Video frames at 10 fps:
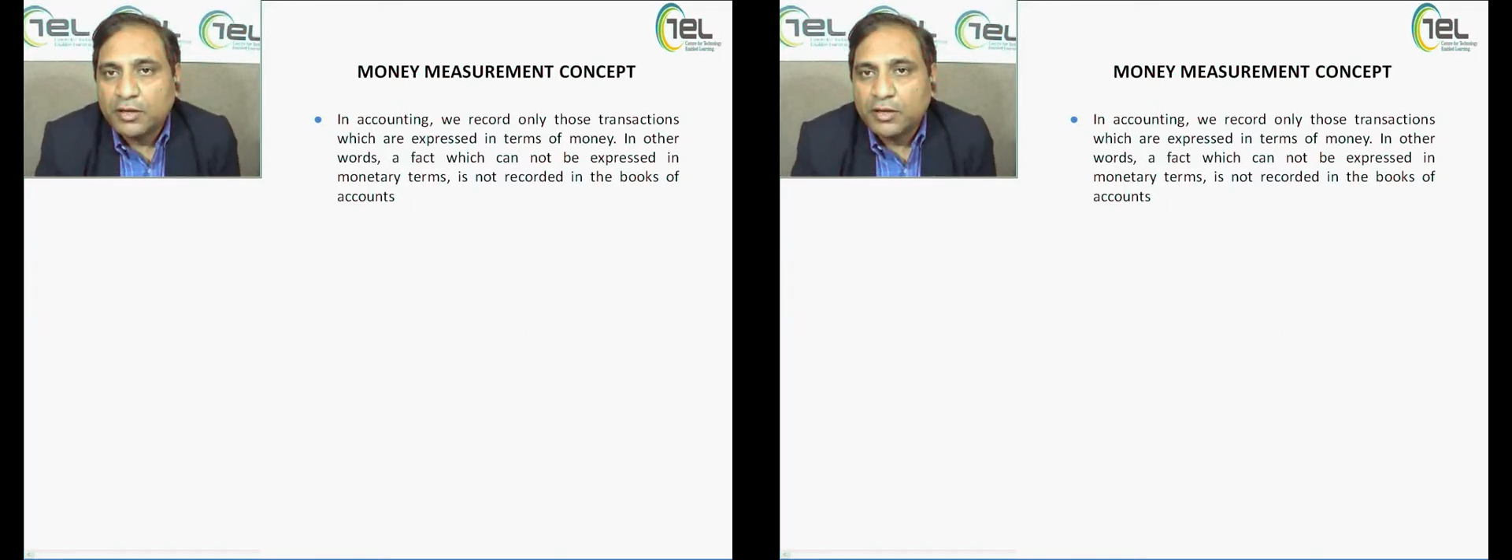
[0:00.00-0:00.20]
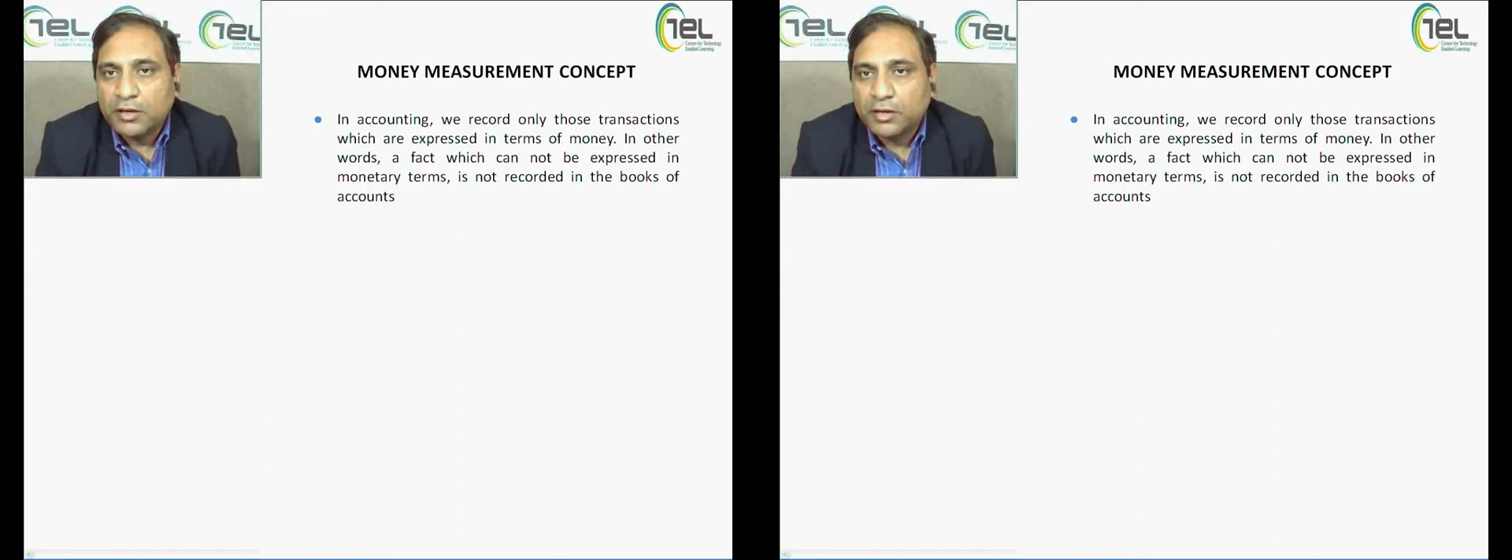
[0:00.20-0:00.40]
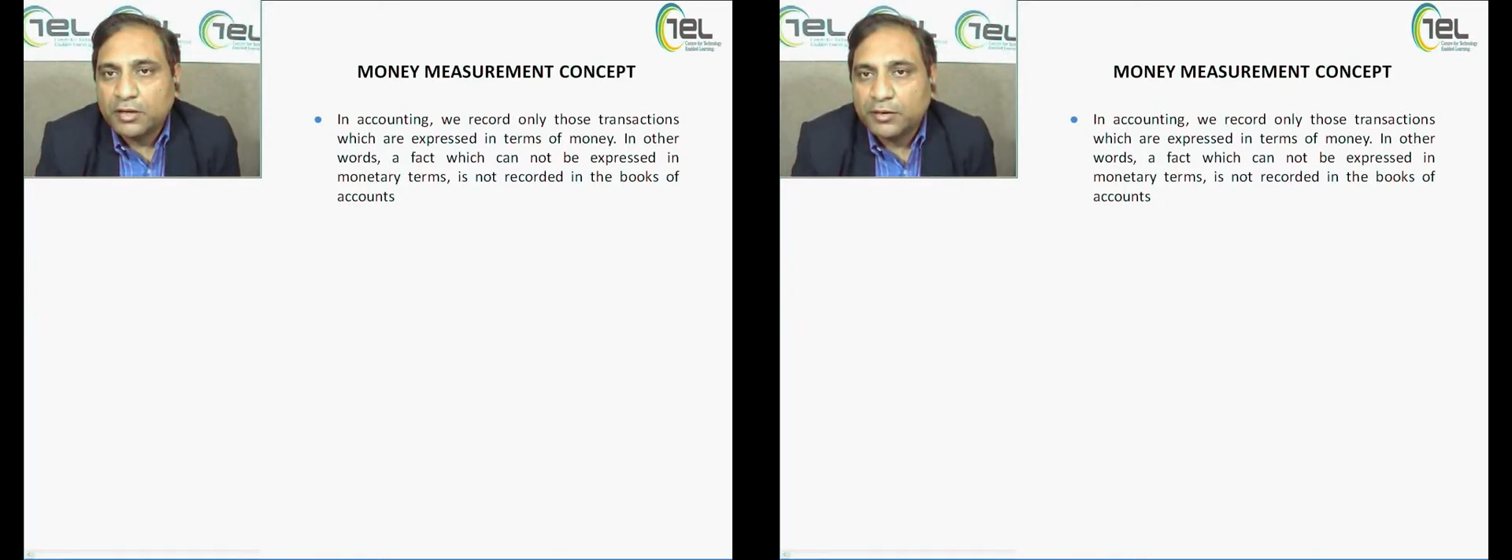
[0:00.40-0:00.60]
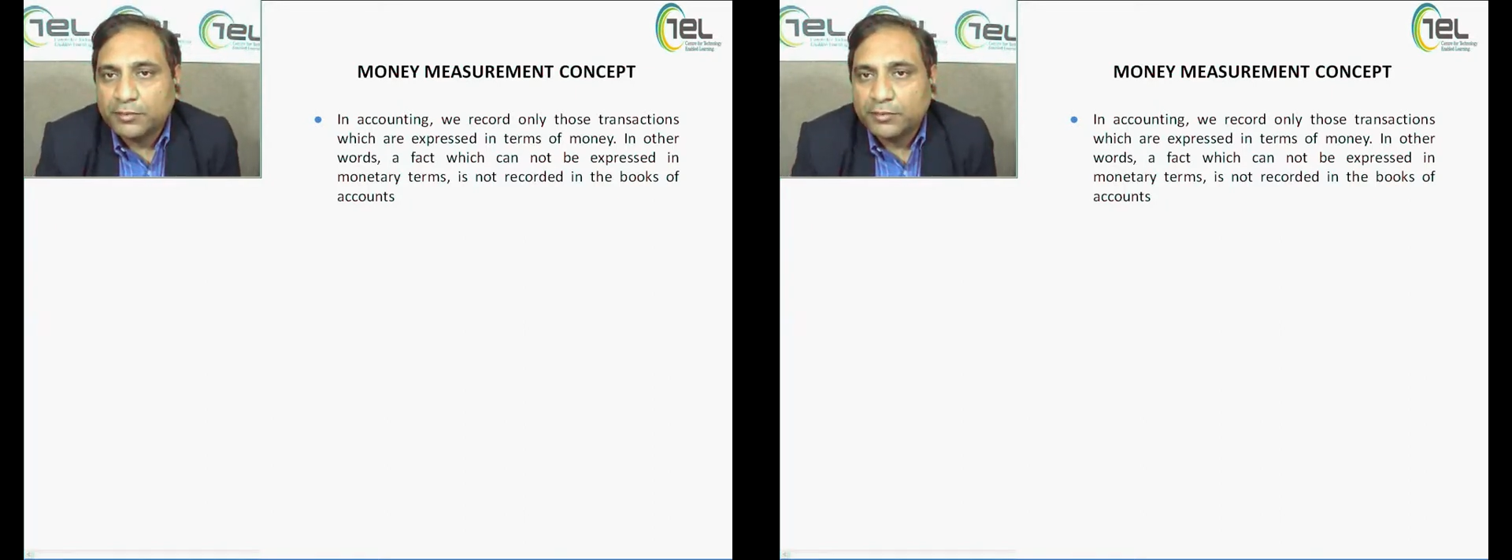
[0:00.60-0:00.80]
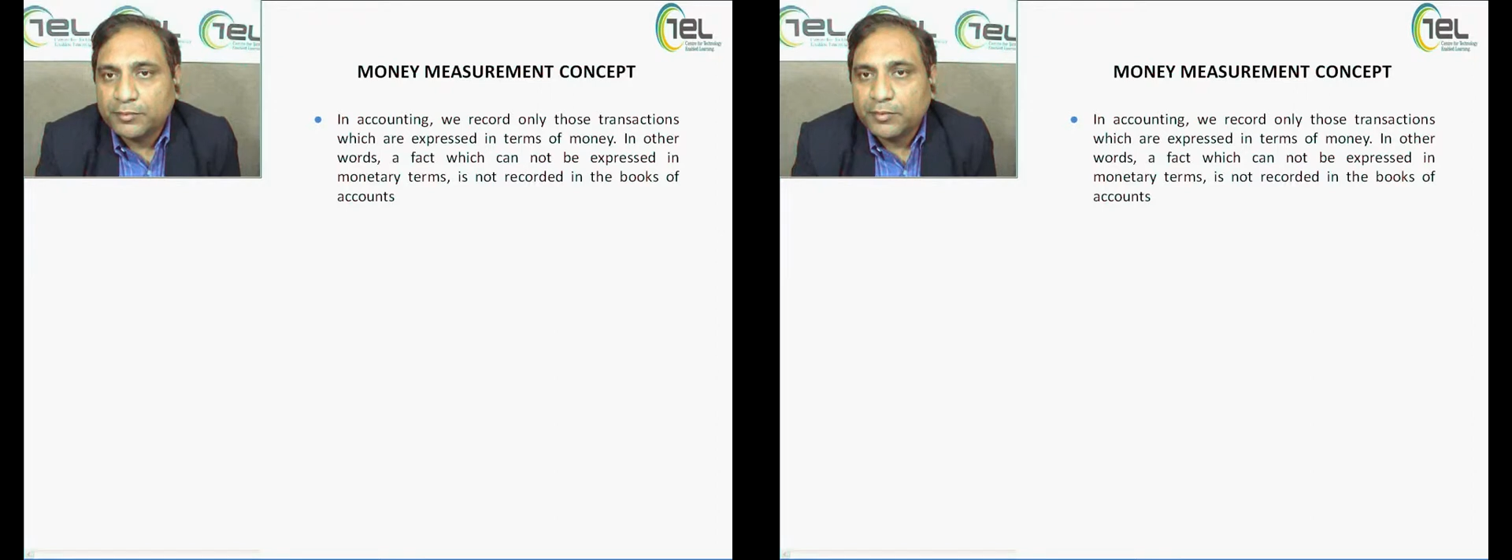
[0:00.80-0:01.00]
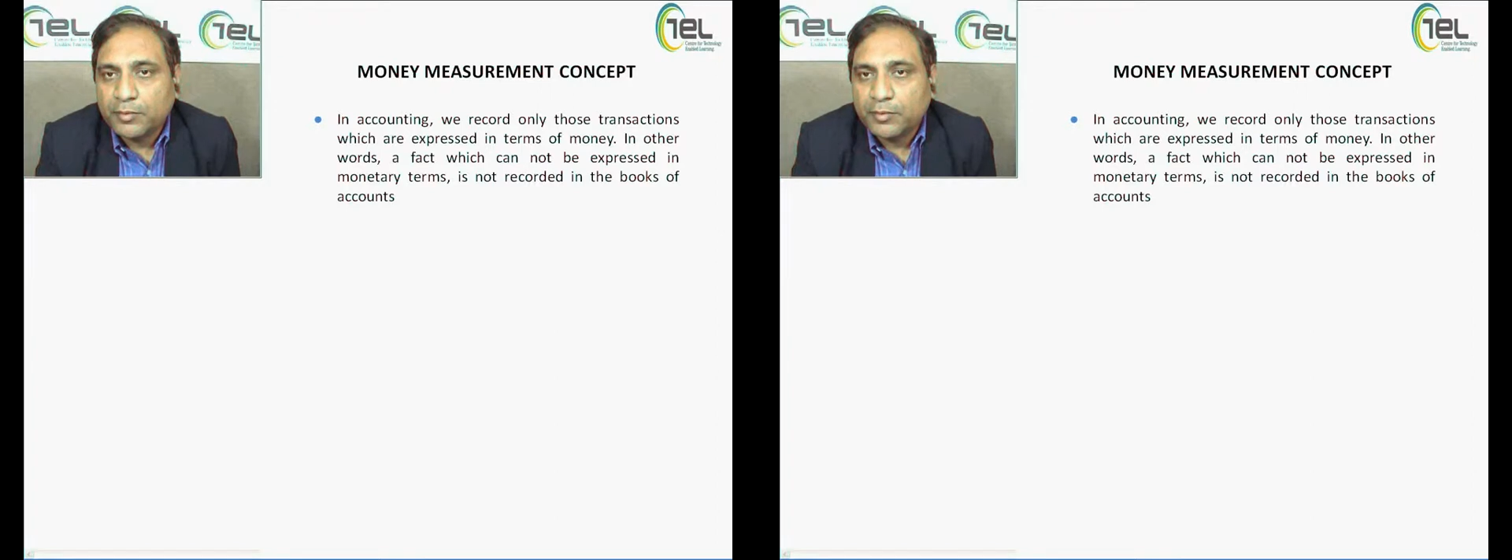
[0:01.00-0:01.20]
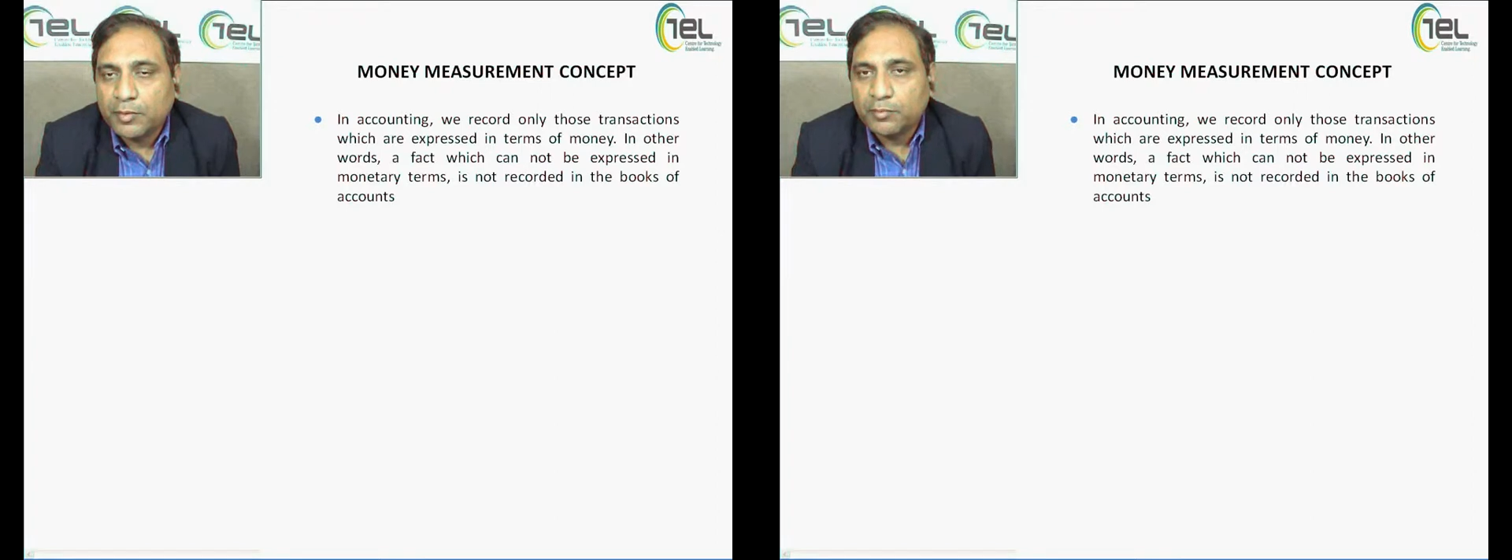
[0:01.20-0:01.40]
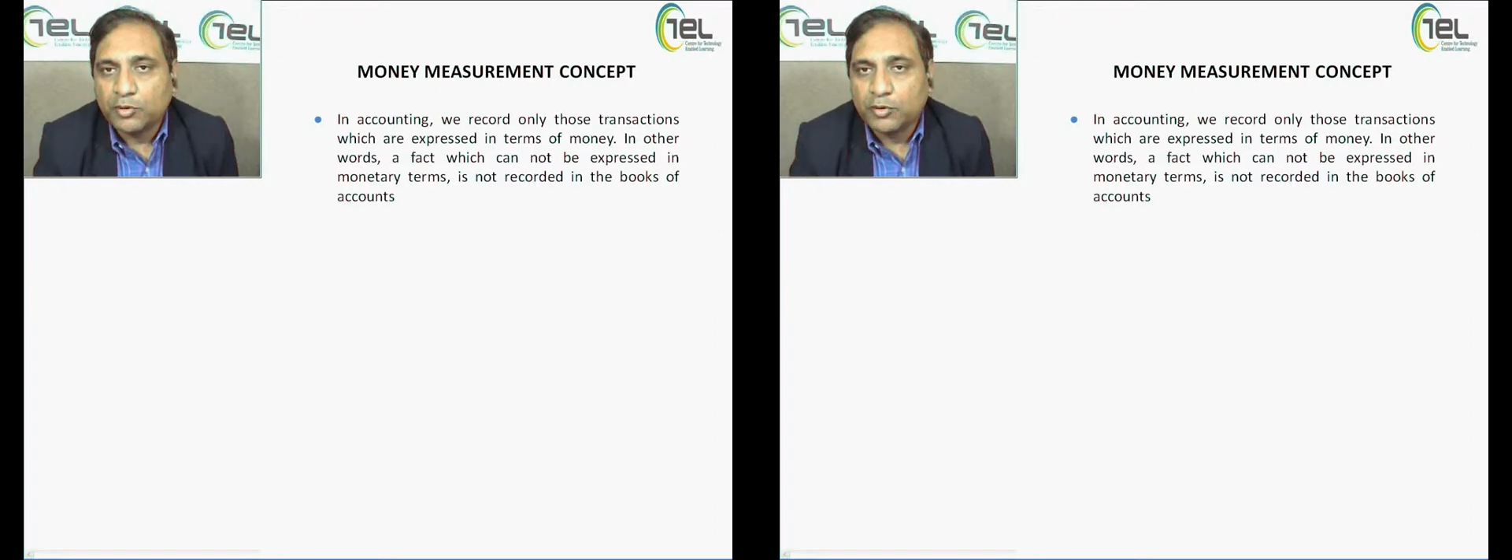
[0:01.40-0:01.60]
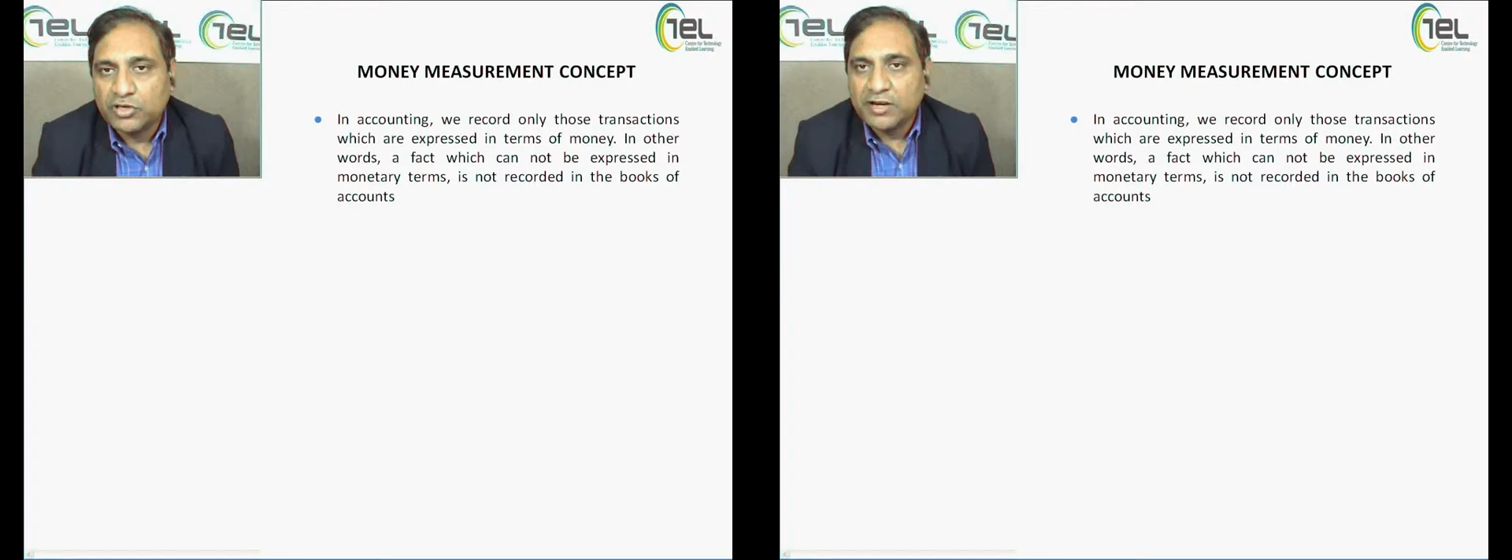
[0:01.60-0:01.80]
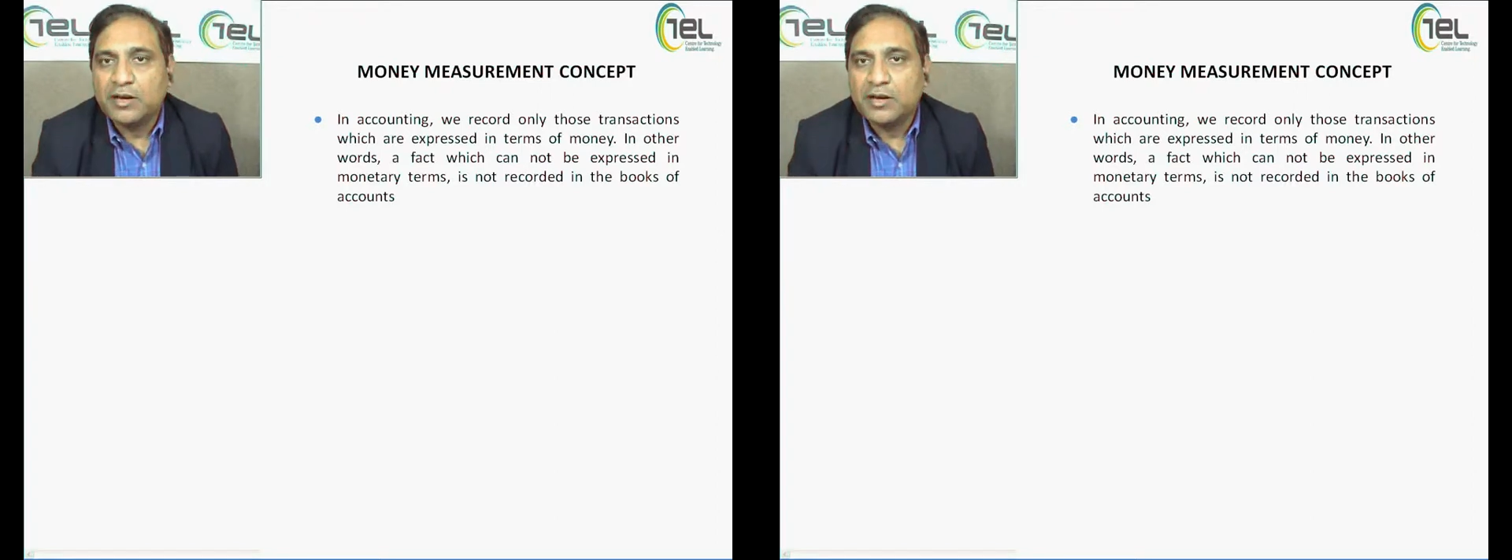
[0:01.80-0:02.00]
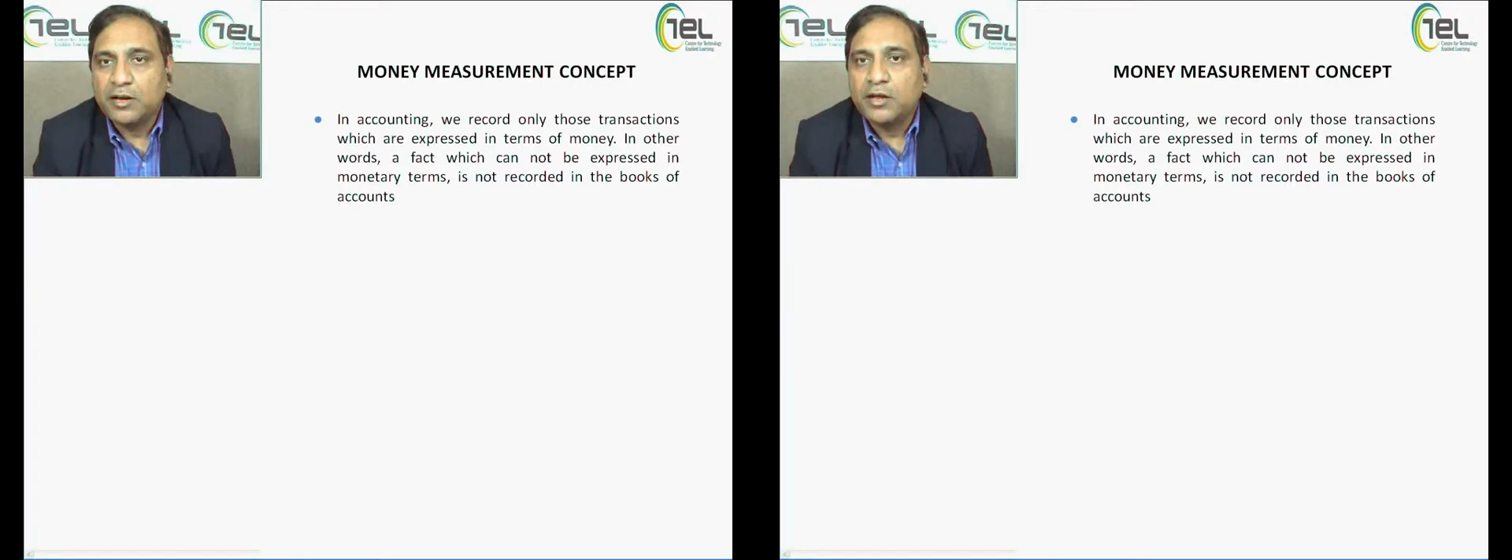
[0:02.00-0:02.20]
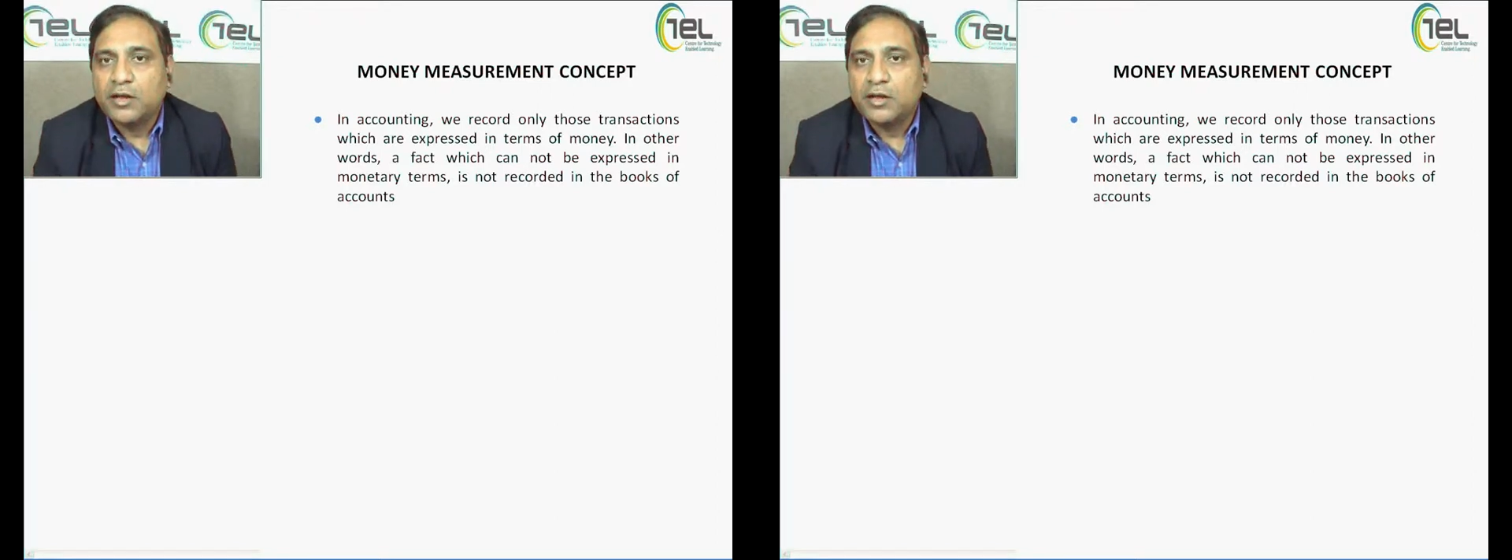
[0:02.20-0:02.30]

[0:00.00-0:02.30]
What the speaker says: uh, general